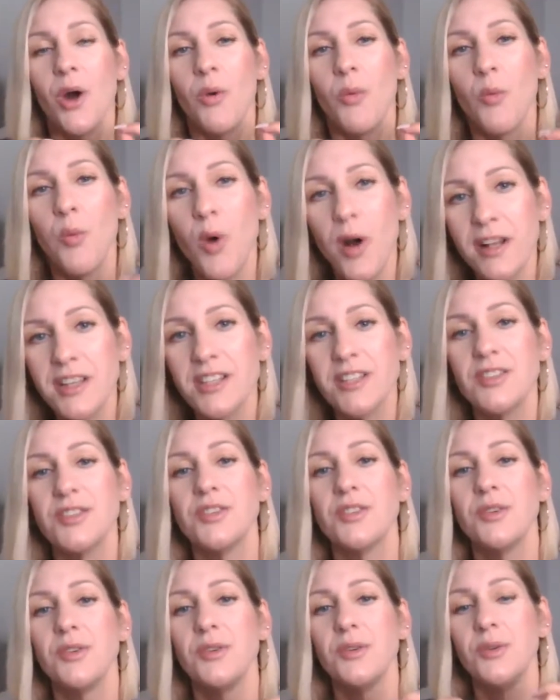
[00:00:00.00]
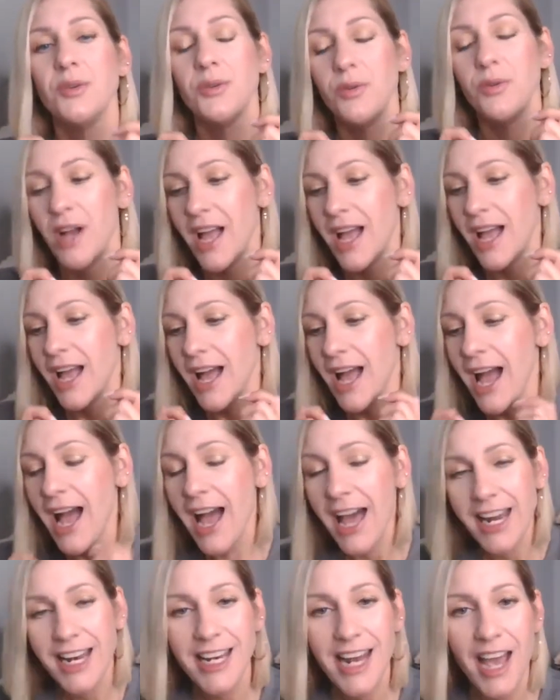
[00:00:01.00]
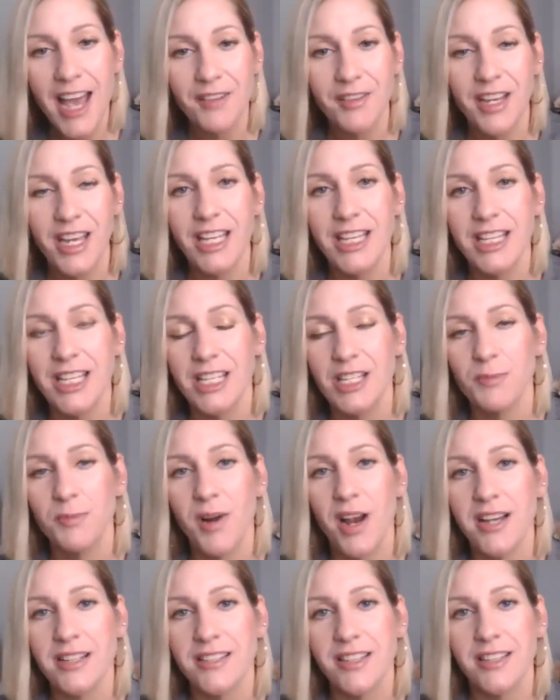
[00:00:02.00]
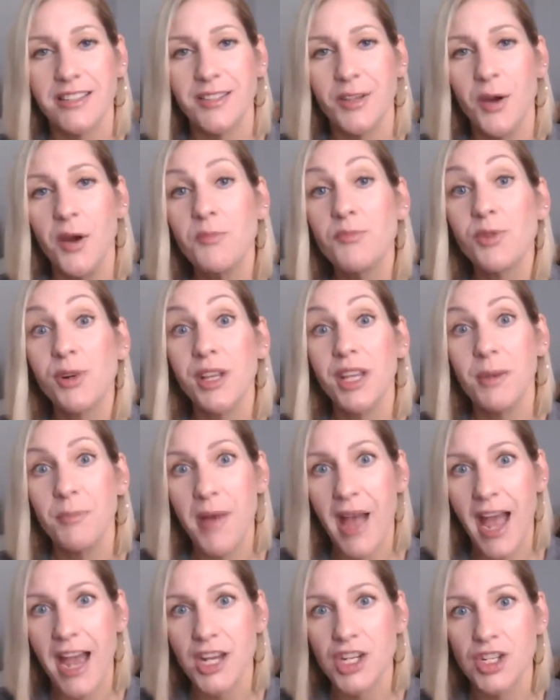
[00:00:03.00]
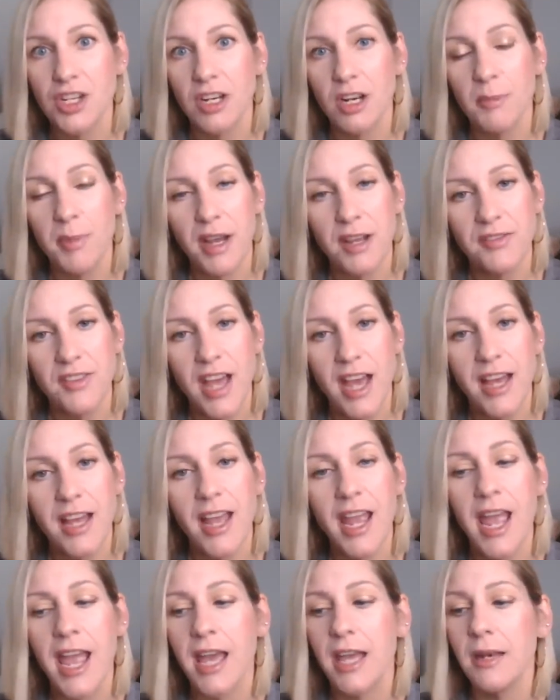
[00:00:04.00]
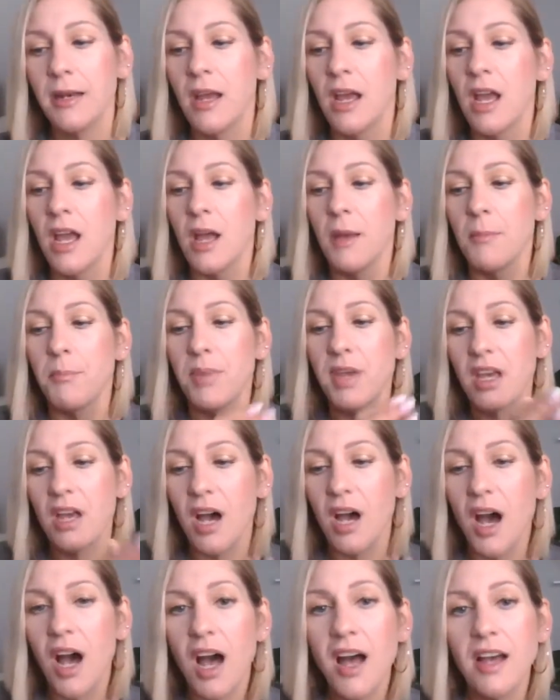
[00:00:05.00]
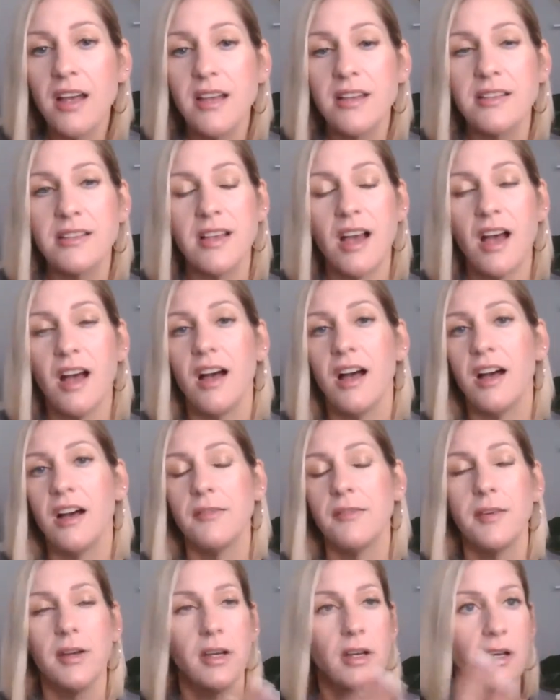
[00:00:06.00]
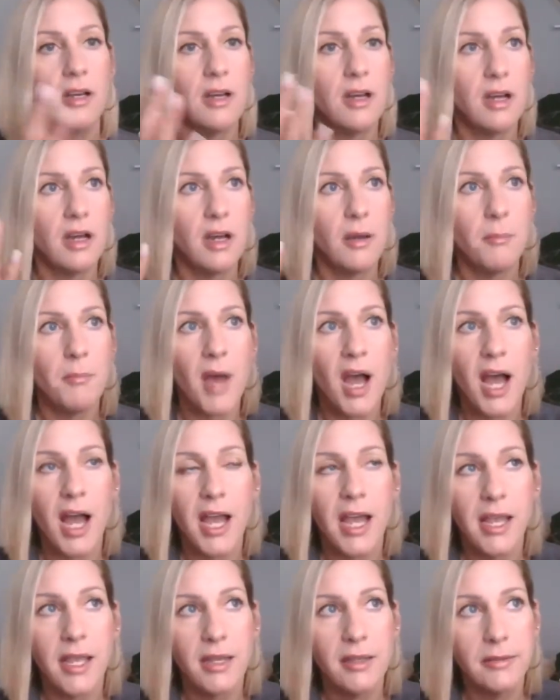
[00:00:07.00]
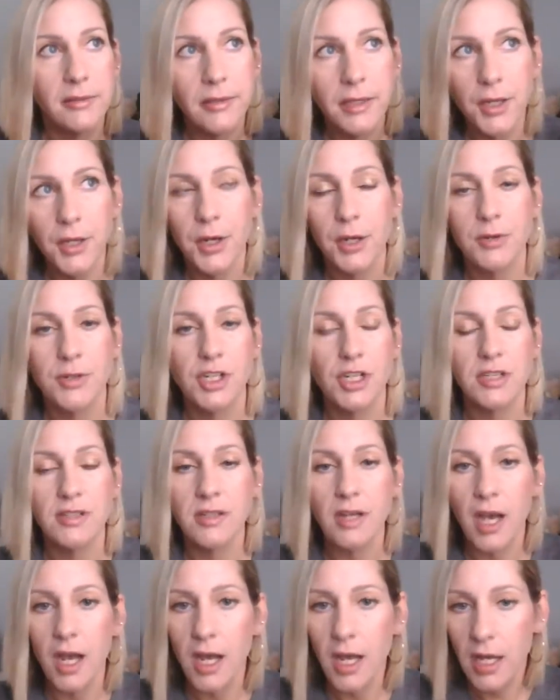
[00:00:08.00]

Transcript: what to do, how to navigate this process. So I'm really passionate about that. And because of my, just